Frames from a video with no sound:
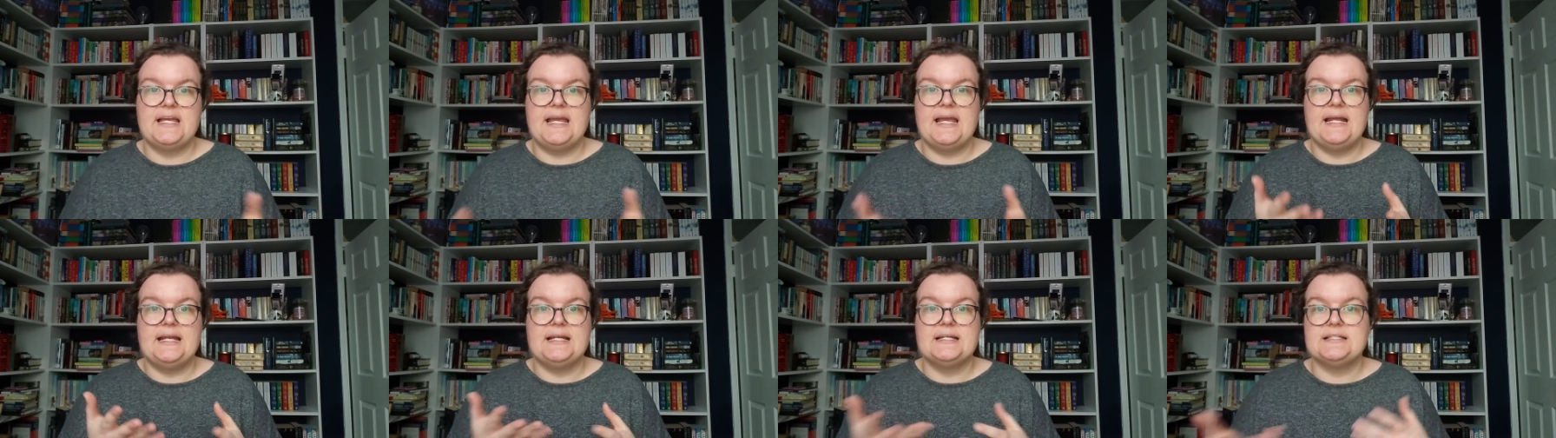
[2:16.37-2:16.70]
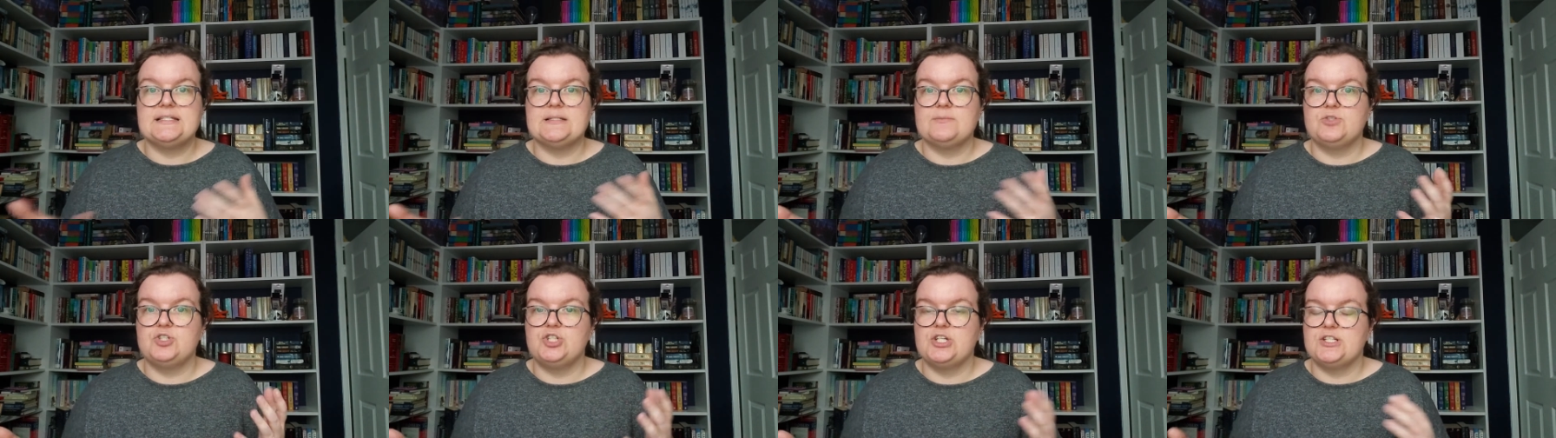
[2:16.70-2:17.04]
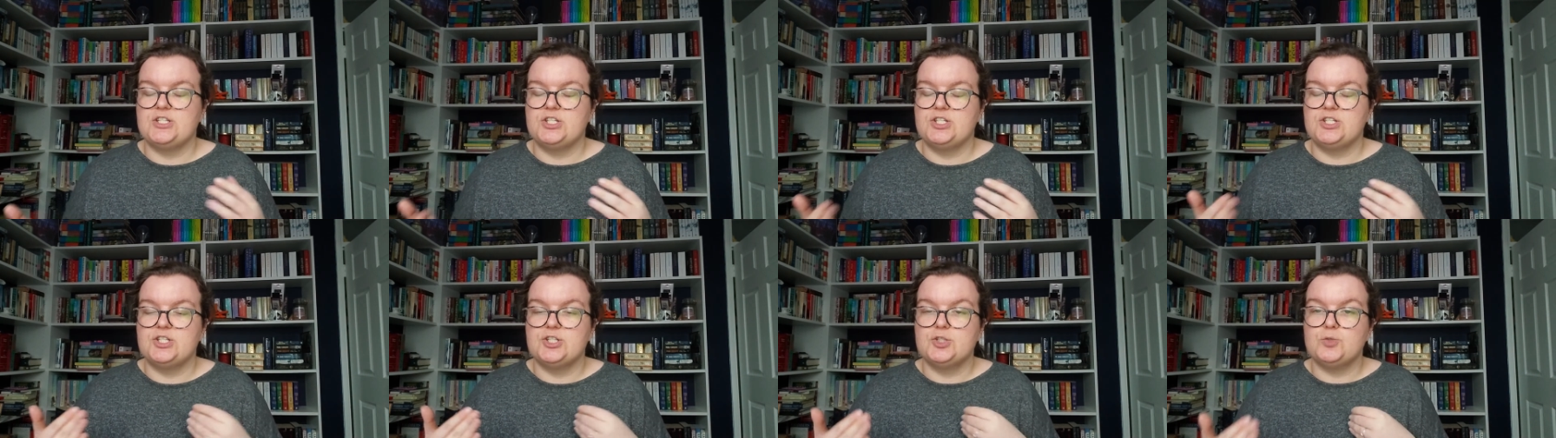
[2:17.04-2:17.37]
in some
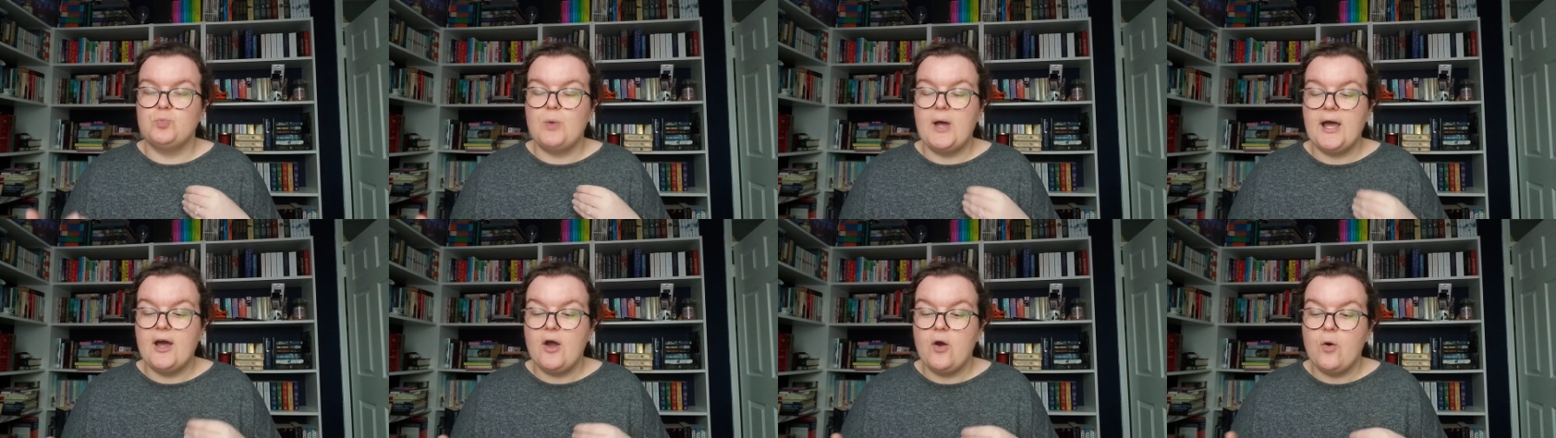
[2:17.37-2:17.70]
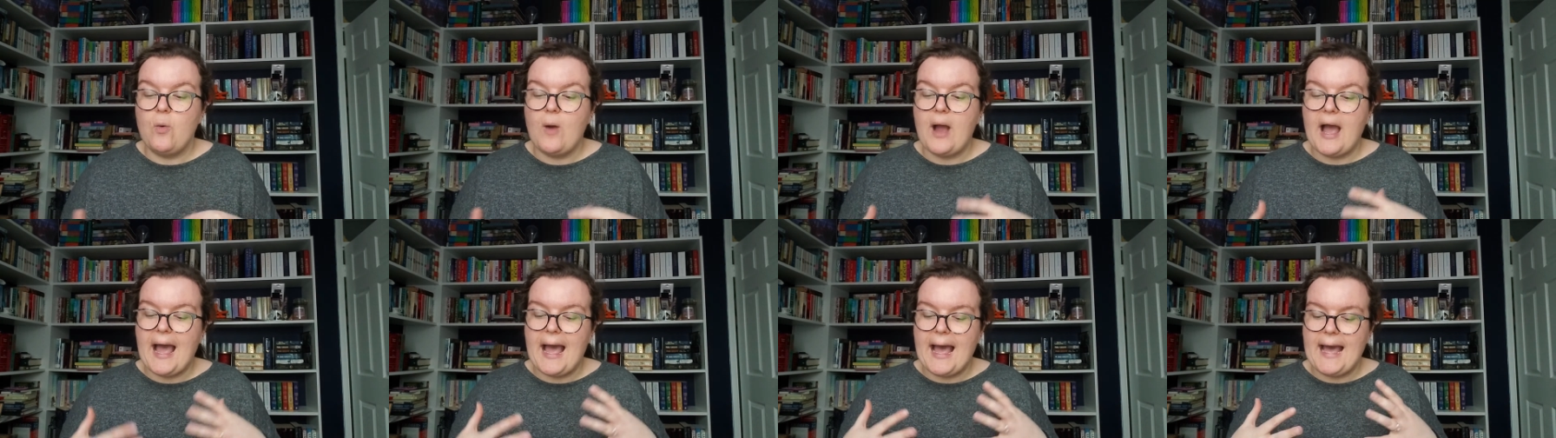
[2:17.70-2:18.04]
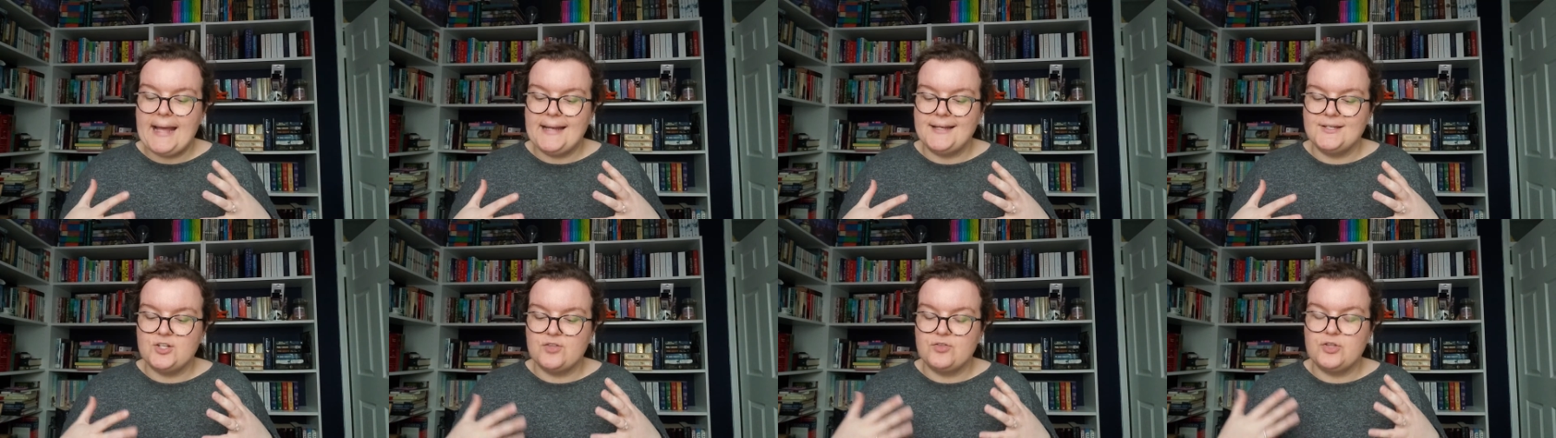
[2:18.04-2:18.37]
suggestions as well
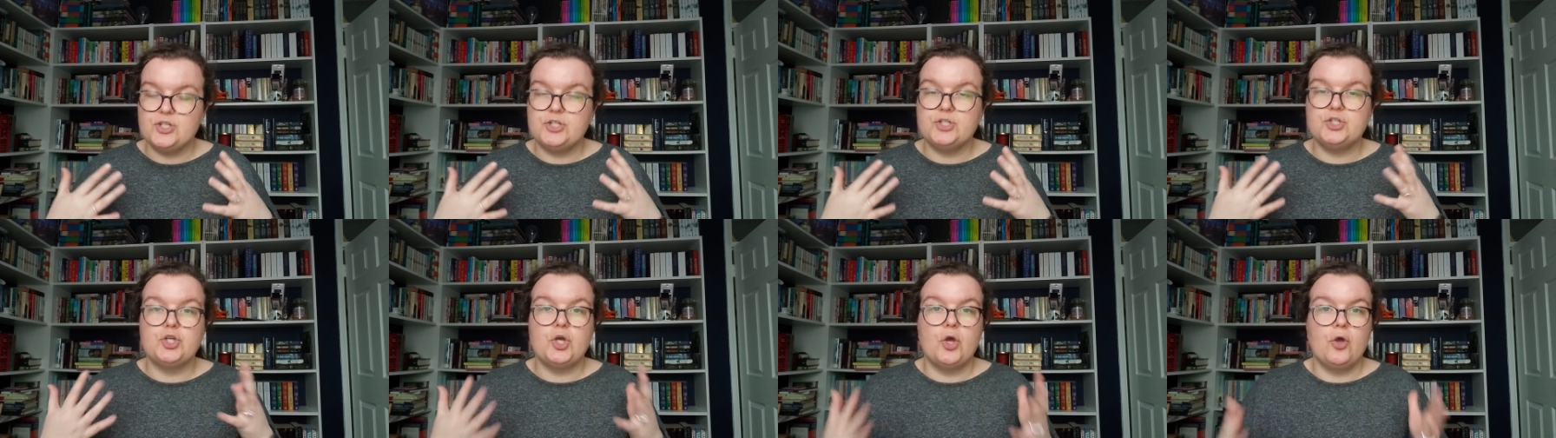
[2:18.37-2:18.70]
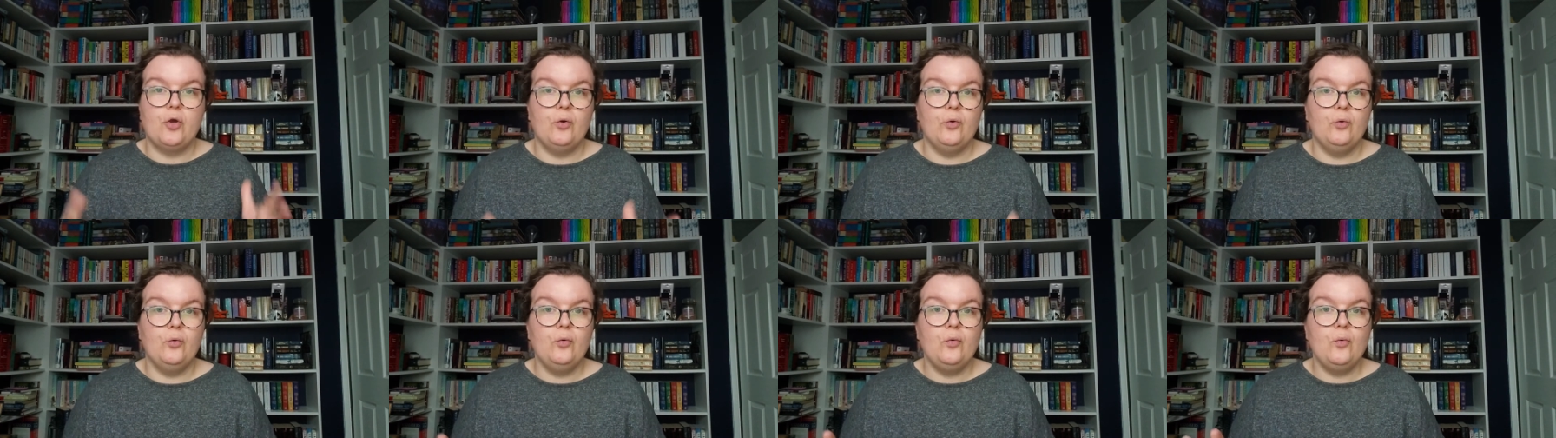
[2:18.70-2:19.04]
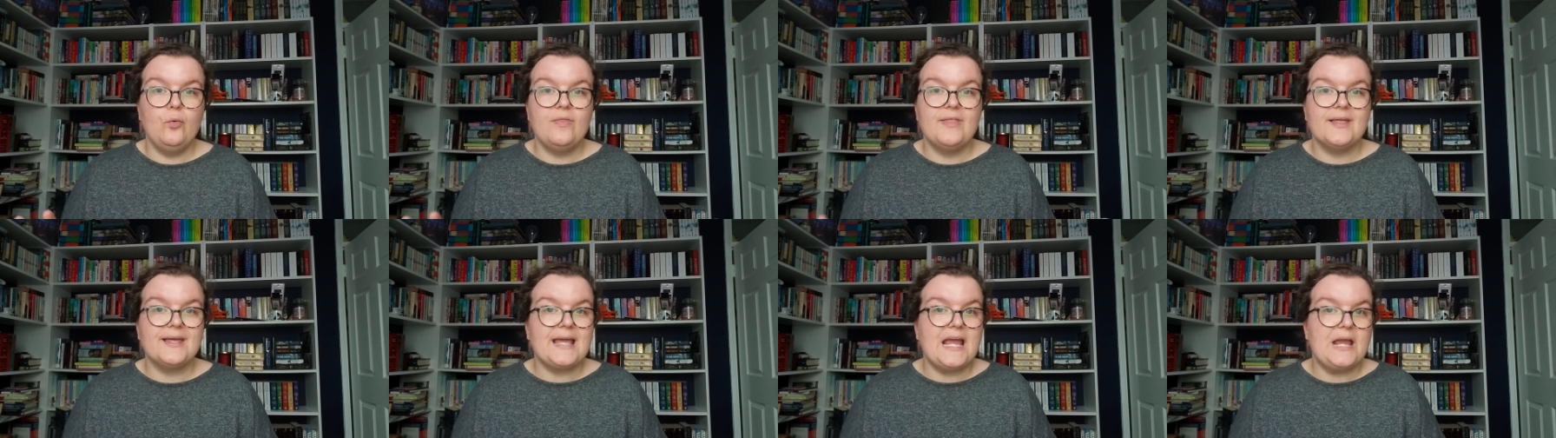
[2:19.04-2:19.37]
and the two
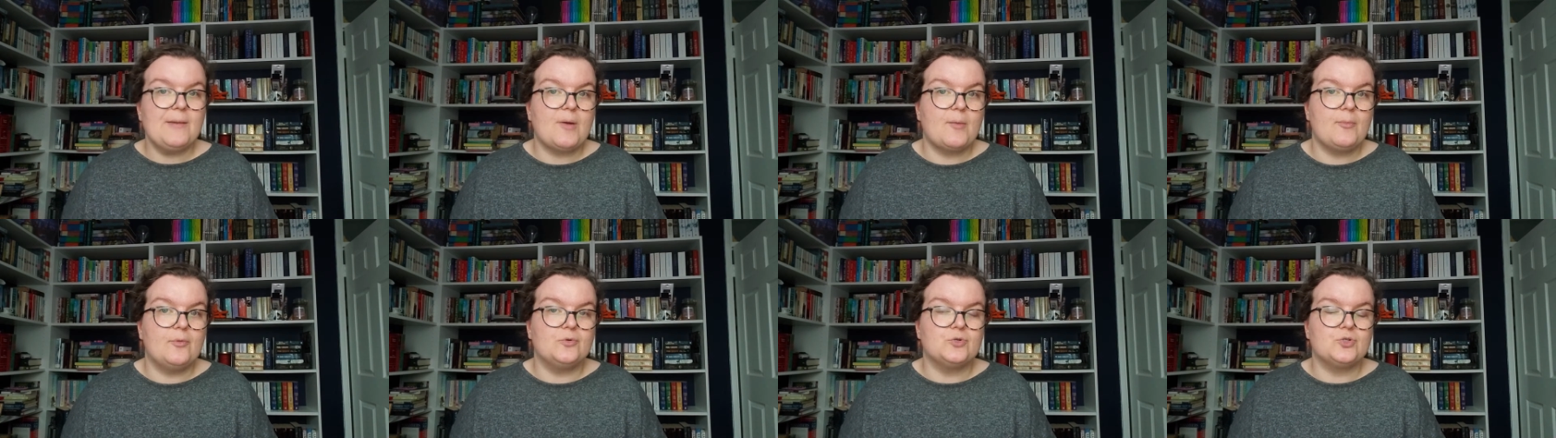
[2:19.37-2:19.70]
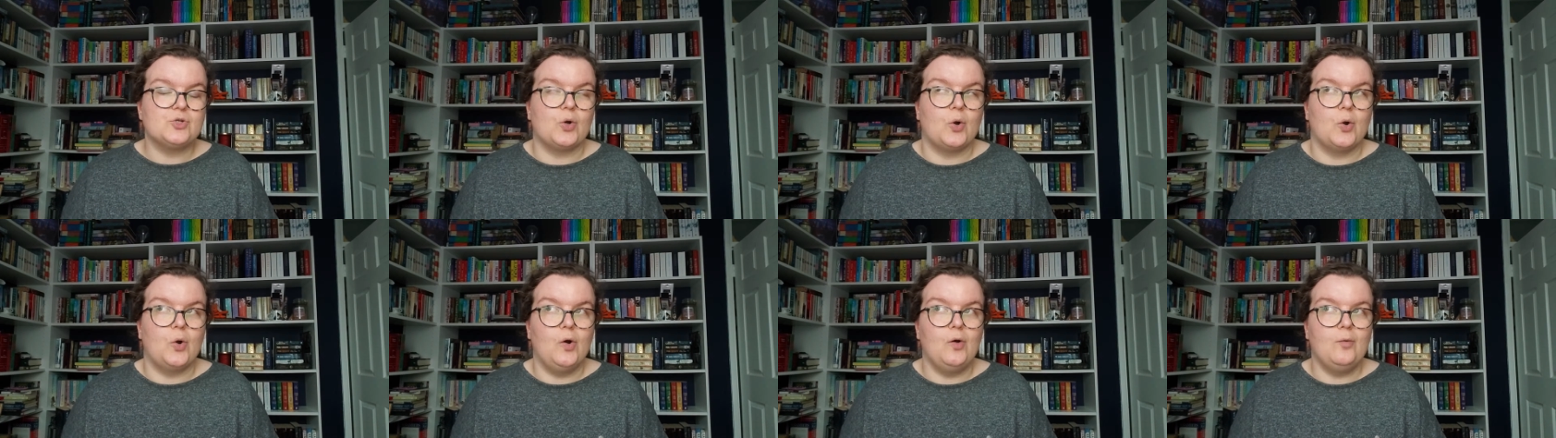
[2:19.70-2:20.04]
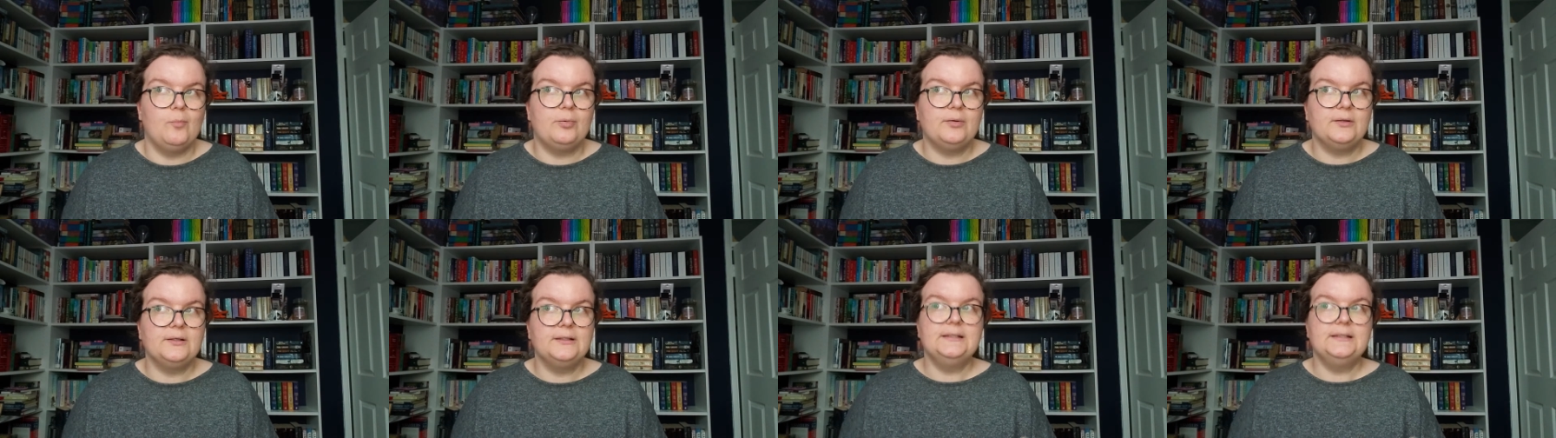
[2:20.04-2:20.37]
that came up on top